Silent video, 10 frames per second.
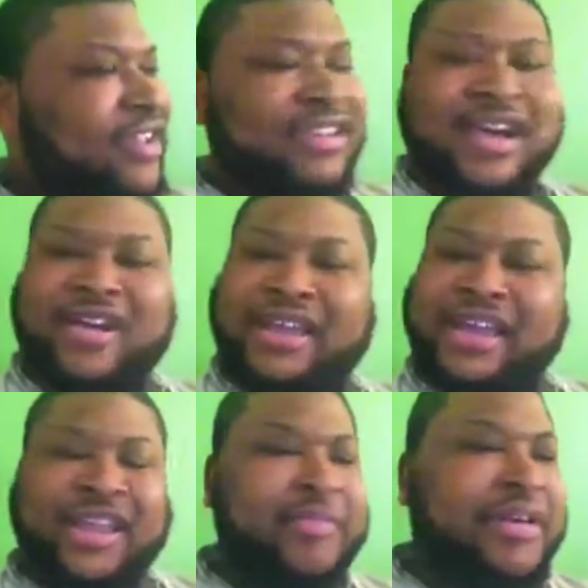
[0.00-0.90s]
You're not going
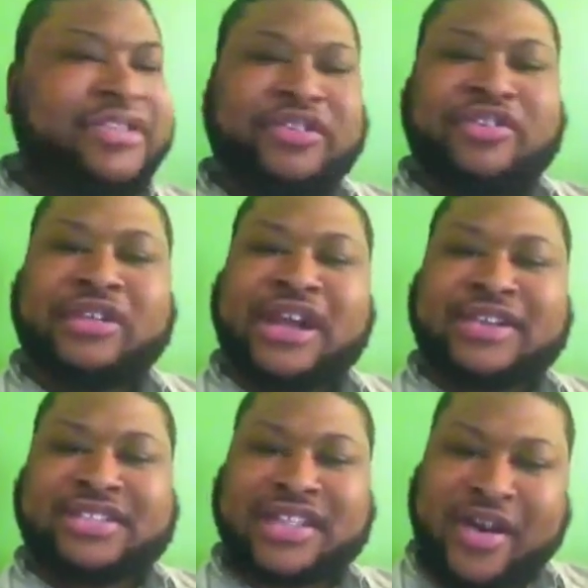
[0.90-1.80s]
to let anybody treat you
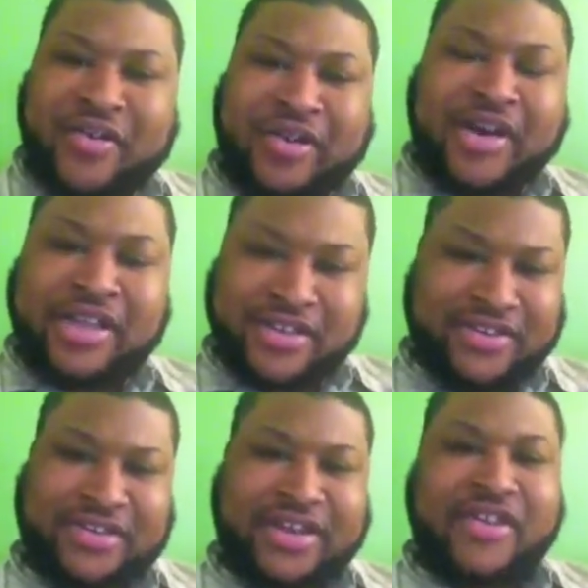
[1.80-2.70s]
like a stone, are you?
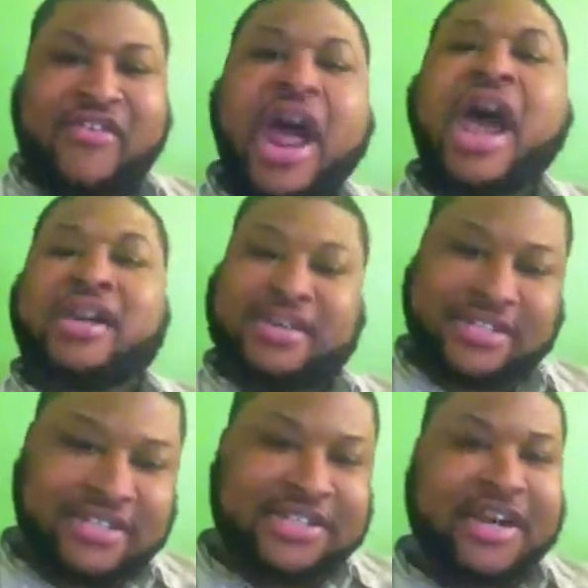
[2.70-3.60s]
A rock.
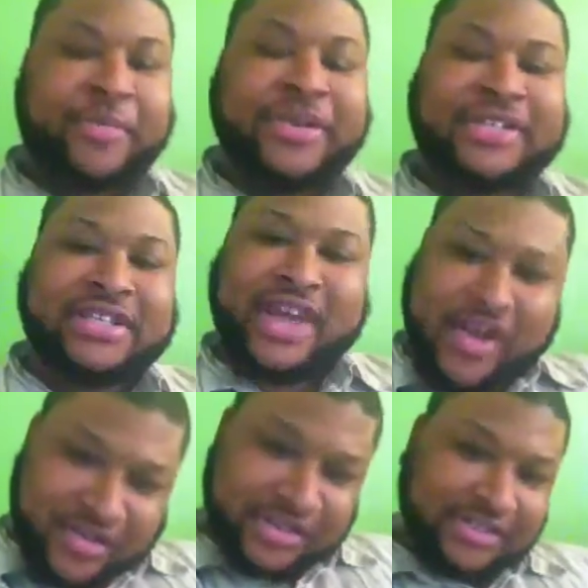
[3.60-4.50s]
A piece of
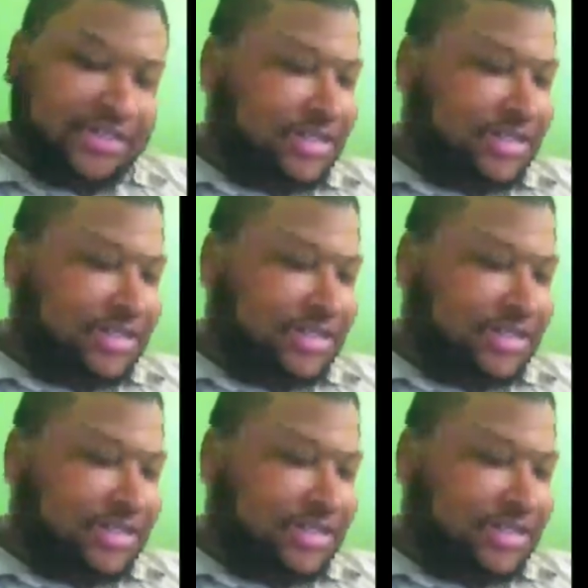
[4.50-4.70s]
dirt.